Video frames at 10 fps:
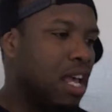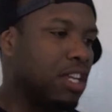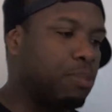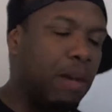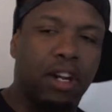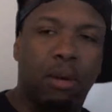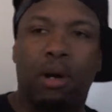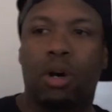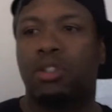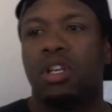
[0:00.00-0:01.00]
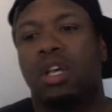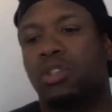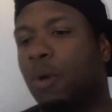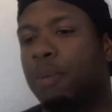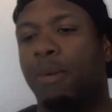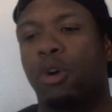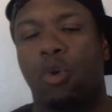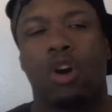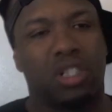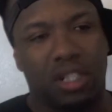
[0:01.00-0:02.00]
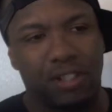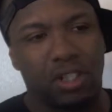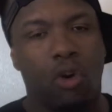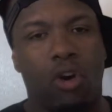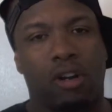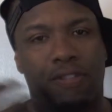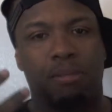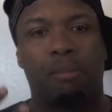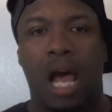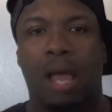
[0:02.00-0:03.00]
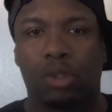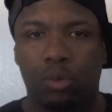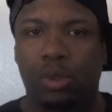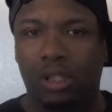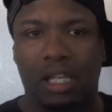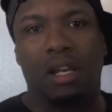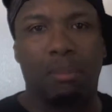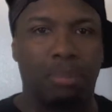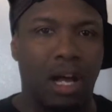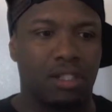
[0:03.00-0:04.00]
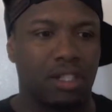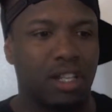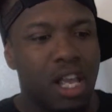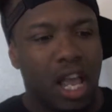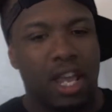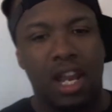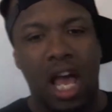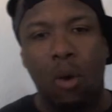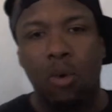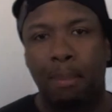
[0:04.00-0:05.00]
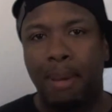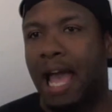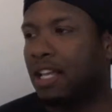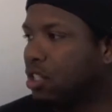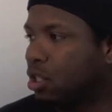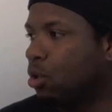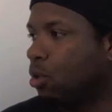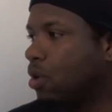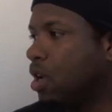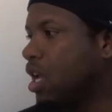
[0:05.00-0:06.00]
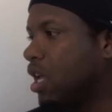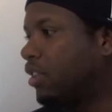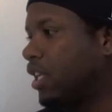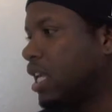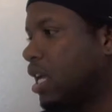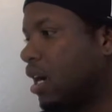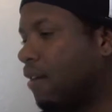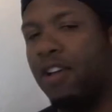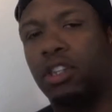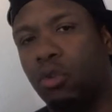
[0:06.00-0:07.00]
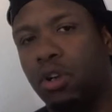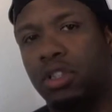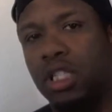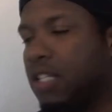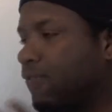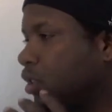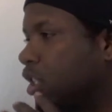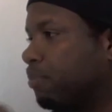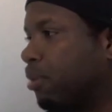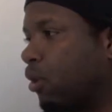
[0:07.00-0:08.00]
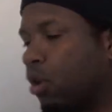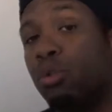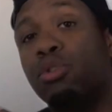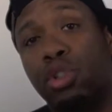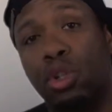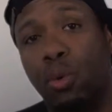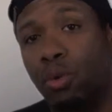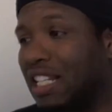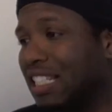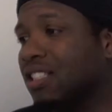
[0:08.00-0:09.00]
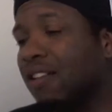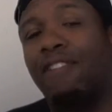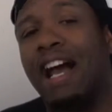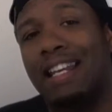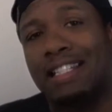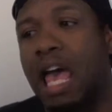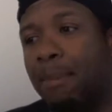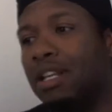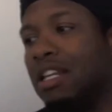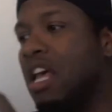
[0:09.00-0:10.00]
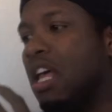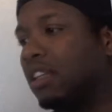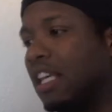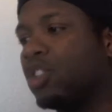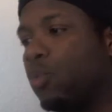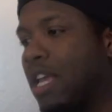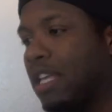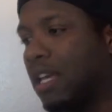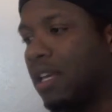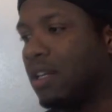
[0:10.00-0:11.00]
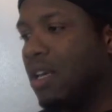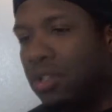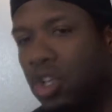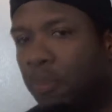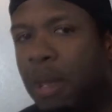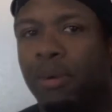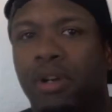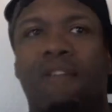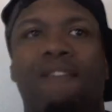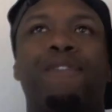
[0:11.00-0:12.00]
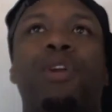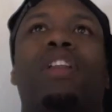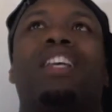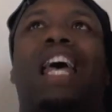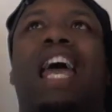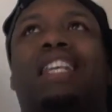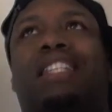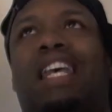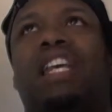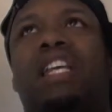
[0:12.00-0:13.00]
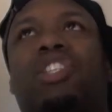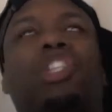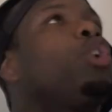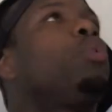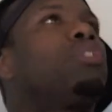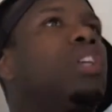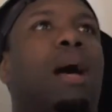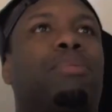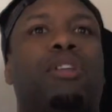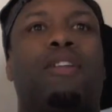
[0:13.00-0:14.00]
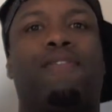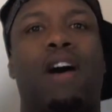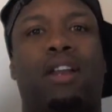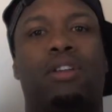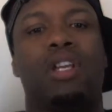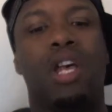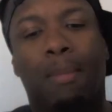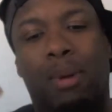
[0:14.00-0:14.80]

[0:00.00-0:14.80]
Expendables. Some people question if his heart of his mind was really in boxing. And now we're back to the Victor Ortiz versus Berto 2. This is the fight that's happening this weekend. Some people don't view this as a two top-tier fighters.